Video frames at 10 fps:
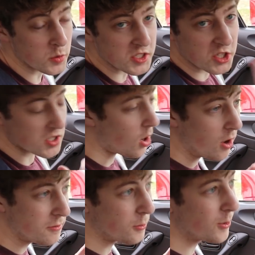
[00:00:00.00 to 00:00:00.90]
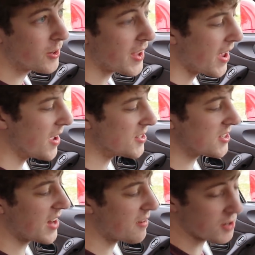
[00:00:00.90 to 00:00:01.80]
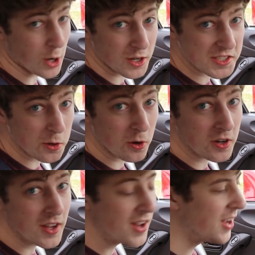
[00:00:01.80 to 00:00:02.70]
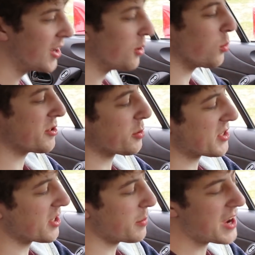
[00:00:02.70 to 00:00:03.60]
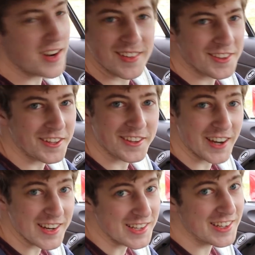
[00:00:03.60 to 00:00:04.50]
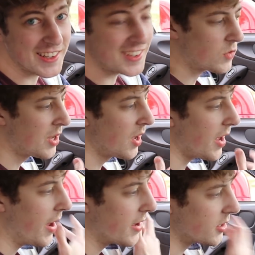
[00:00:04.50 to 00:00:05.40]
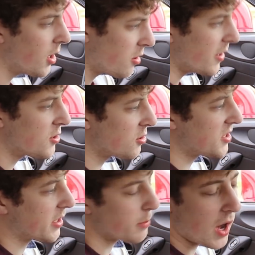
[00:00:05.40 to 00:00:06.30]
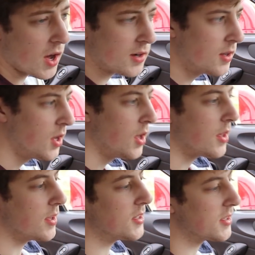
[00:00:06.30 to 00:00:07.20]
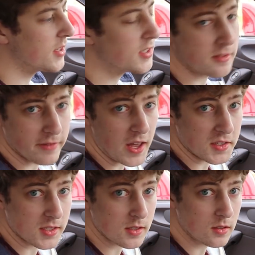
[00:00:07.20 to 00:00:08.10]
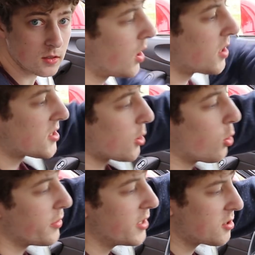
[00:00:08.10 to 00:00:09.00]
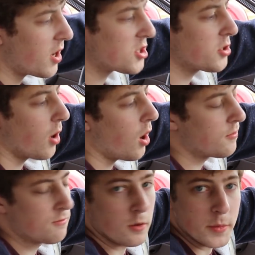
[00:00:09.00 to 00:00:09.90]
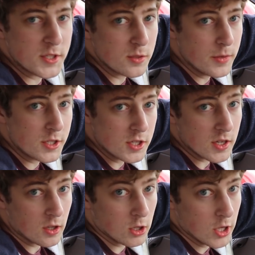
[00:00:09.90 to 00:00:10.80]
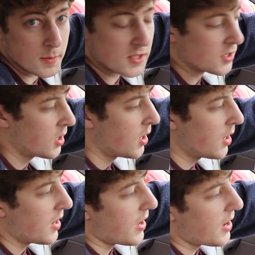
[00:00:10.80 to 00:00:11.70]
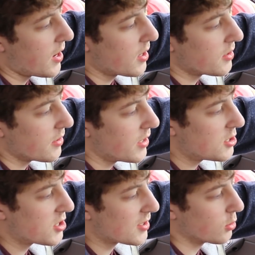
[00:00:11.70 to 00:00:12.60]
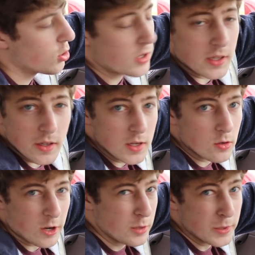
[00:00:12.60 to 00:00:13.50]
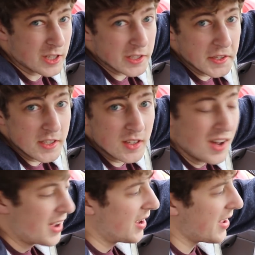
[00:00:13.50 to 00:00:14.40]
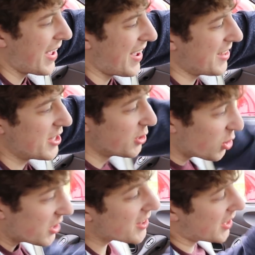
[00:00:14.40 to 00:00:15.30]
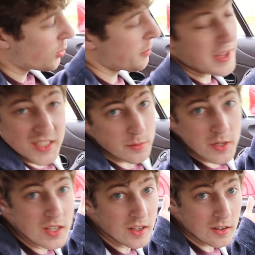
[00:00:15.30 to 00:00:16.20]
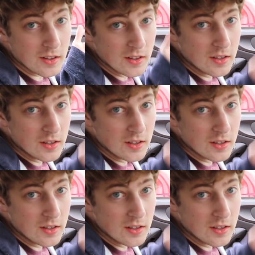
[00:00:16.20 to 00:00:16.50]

was just awful and didn't have an aux cord, which was the main thing that I needed. And another interesting mod is these vents. So these are actually off of a Mitsubishi Eclipse and they just look incredibly clean. They look like they were meant to be here.